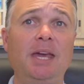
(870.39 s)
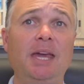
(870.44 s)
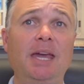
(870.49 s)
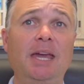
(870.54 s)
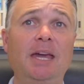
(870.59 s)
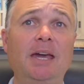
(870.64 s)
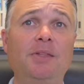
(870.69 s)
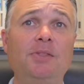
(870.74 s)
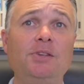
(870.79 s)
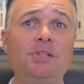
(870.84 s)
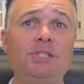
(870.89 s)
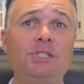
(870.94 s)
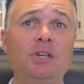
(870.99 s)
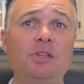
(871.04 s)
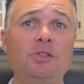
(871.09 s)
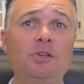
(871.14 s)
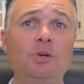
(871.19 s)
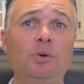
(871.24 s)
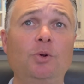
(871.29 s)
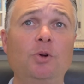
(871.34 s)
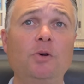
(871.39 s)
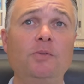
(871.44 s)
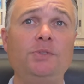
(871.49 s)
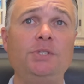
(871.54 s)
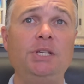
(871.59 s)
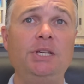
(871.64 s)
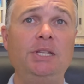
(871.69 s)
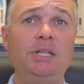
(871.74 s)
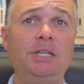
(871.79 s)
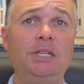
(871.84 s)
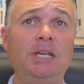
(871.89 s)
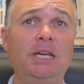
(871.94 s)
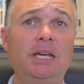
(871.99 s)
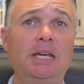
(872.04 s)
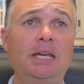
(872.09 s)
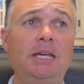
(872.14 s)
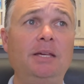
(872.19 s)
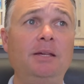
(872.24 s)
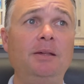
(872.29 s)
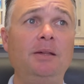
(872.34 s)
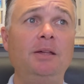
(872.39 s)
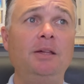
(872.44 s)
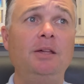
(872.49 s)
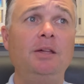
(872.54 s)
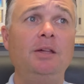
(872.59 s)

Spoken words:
and the Southern Grove CDD